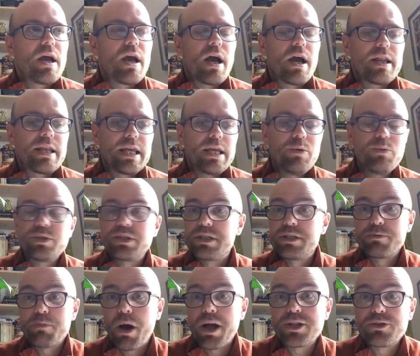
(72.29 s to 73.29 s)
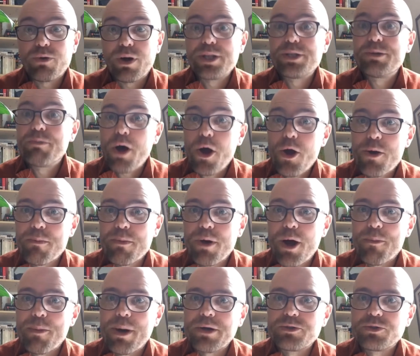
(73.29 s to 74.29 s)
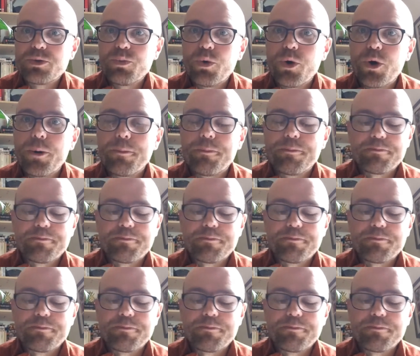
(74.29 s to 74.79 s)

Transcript: and he was inspired to write a poem about a worm,